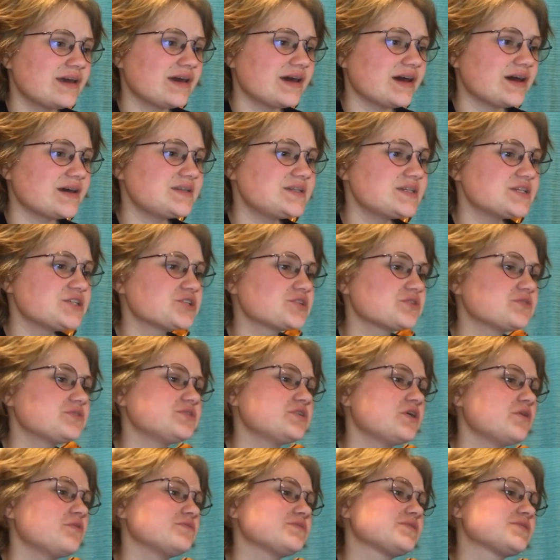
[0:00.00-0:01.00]
Additional
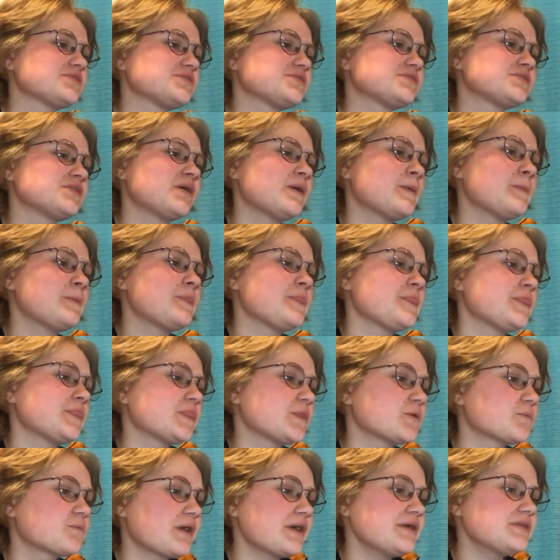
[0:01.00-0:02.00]
notes.
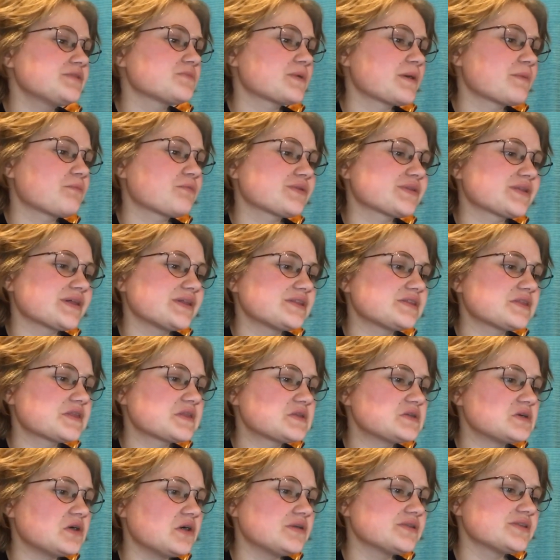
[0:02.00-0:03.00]
The rice represents the
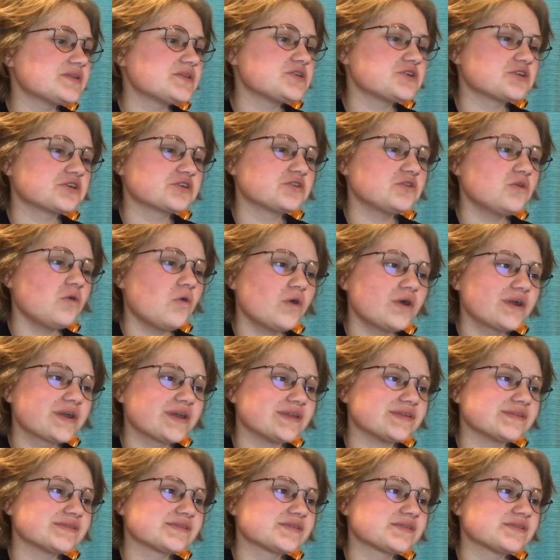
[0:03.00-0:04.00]
doll's internal
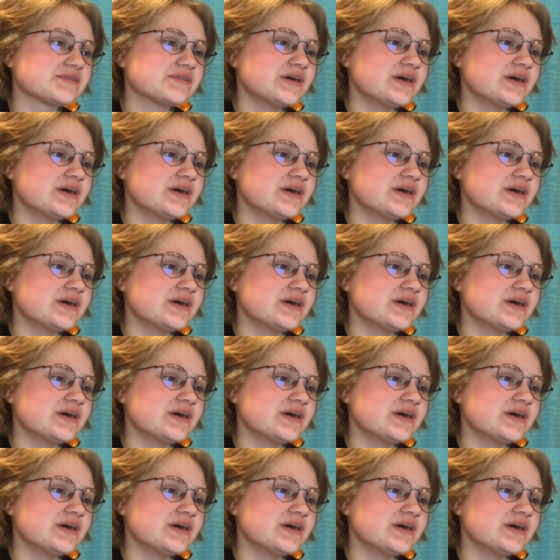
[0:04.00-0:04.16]
organs.